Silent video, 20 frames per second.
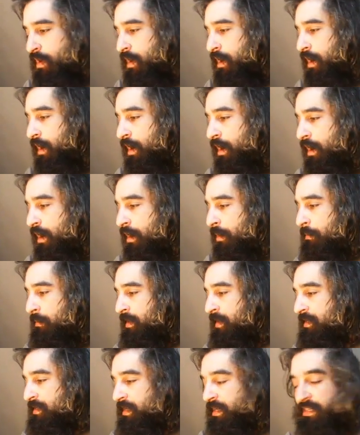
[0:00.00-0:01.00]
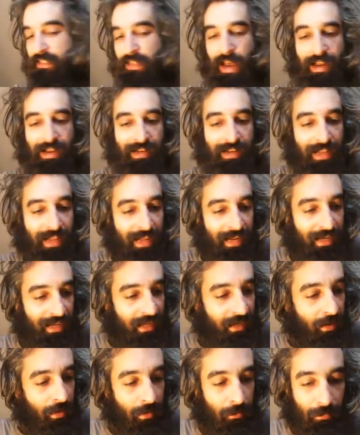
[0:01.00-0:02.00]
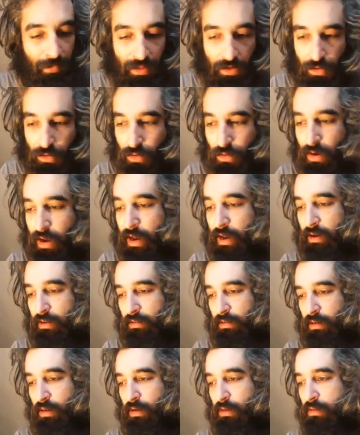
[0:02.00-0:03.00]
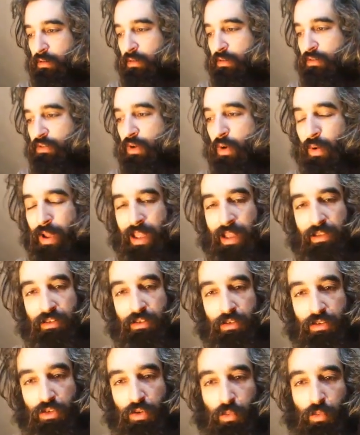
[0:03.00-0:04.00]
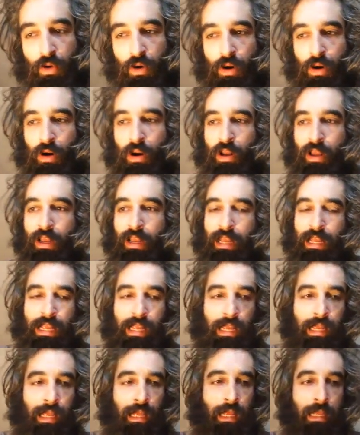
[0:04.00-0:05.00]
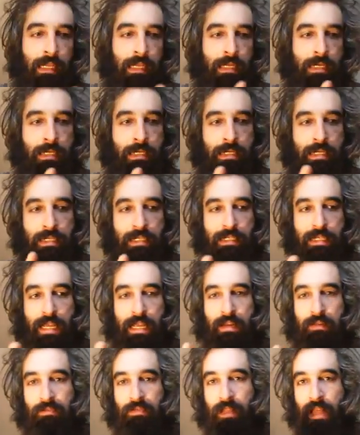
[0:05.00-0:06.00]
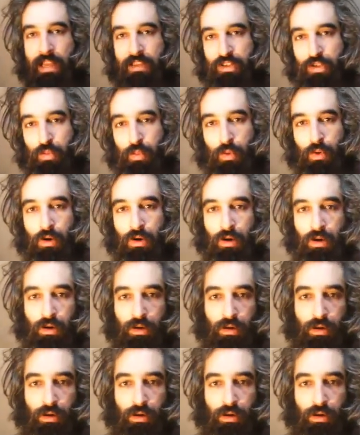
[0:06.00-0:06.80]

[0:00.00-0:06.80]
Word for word: Um, is, is not in any middle ground. You know, there's no answer to war in a state of less war.